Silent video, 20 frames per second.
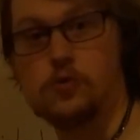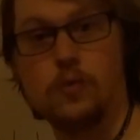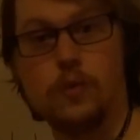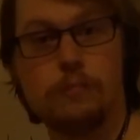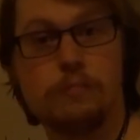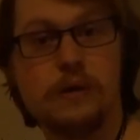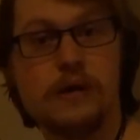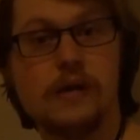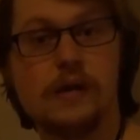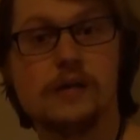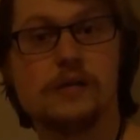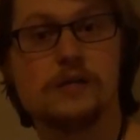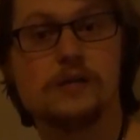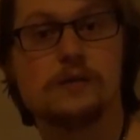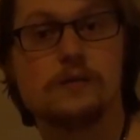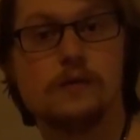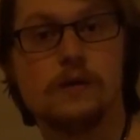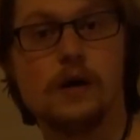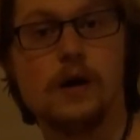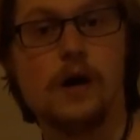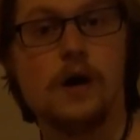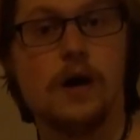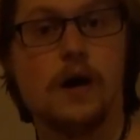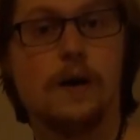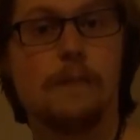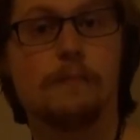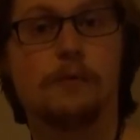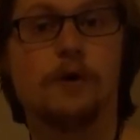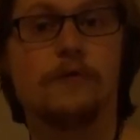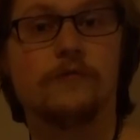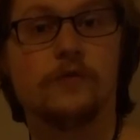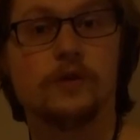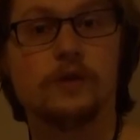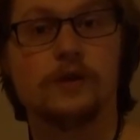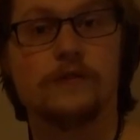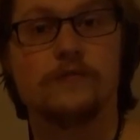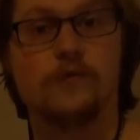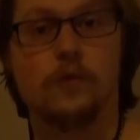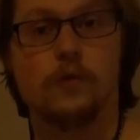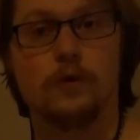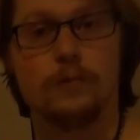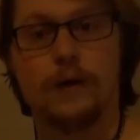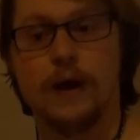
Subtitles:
repeat perfectly forward and